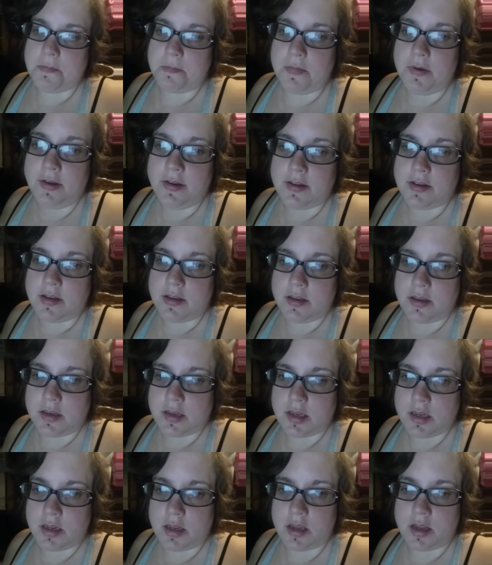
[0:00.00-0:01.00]
But
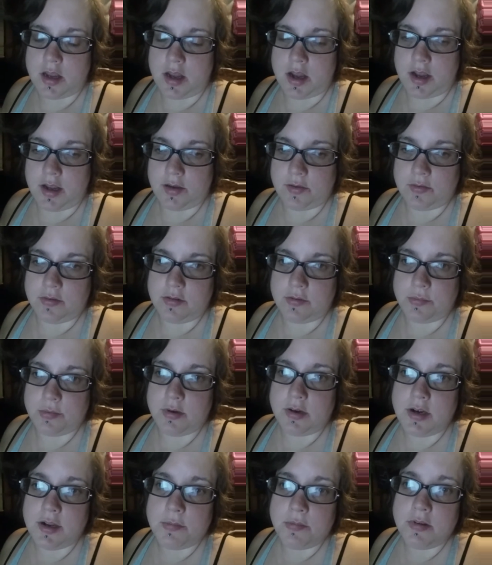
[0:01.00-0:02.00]
I was
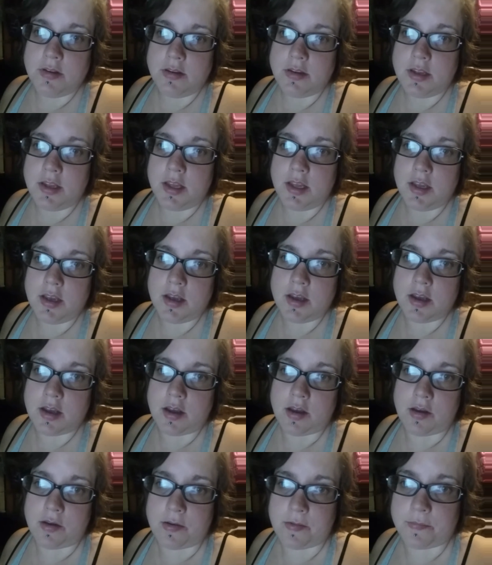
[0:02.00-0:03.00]
pretty busy
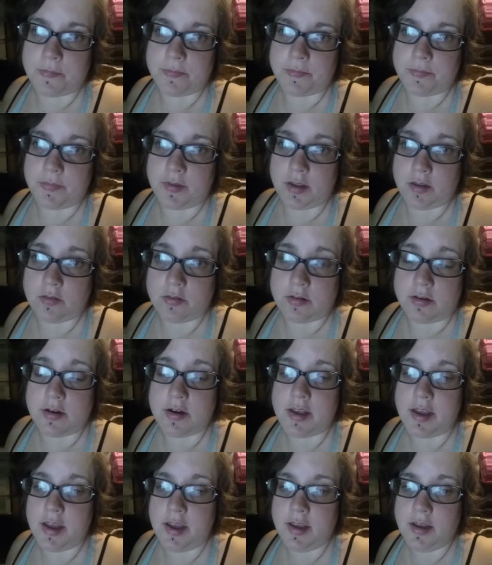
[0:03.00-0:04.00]
um,
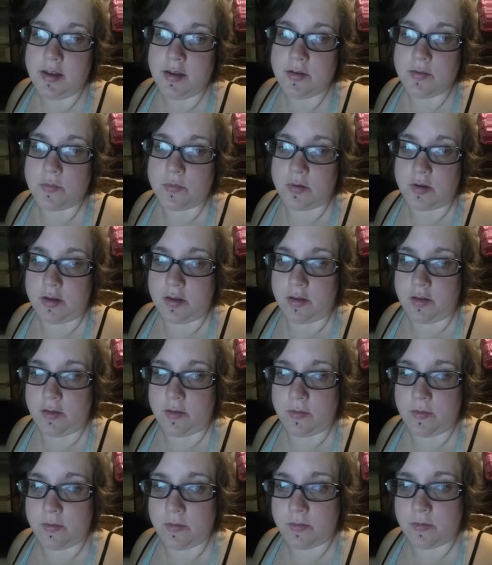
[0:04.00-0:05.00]
yesterday with